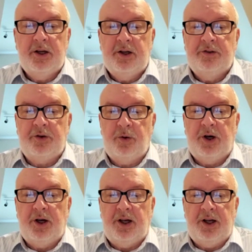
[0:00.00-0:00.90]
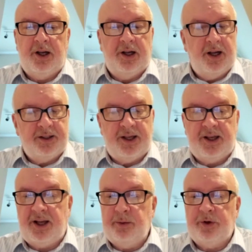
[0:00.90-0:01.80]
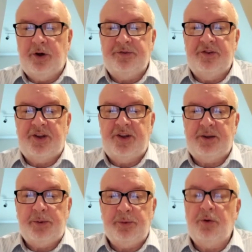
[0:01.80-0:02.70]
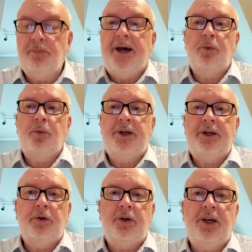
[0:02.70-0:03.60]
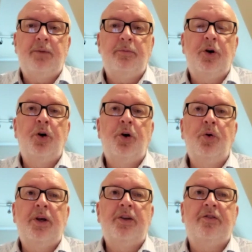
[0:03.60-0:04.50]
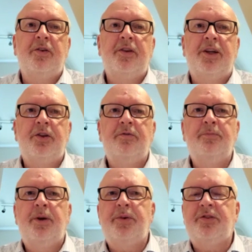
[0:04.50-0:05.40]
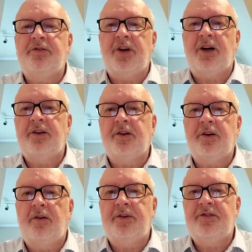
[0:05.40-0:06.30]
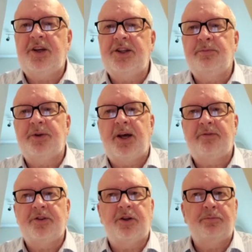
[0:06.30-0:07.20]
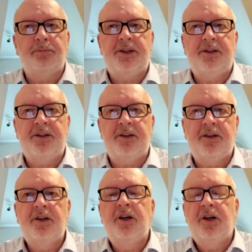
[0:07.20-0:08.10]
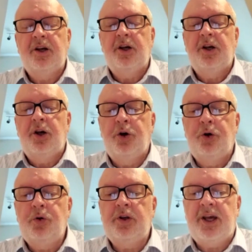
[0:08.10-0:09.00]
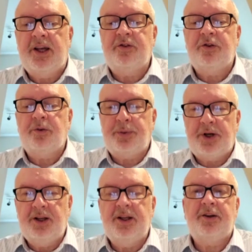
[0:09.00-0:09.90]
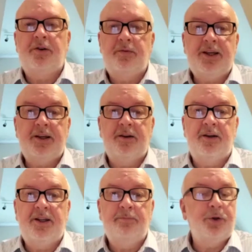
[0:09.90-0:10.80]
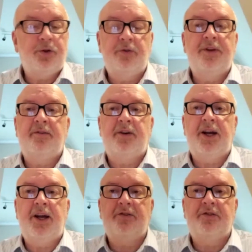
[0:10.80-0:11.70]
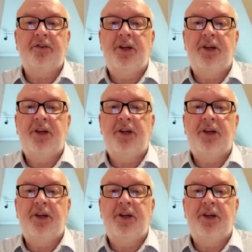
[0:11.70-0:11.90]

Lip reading: So again, I would often say to people, go back the way you came. Who is there that you've maybe started a conversation but haven't completed it? Who gets your prayer letter regularly but you've never asked?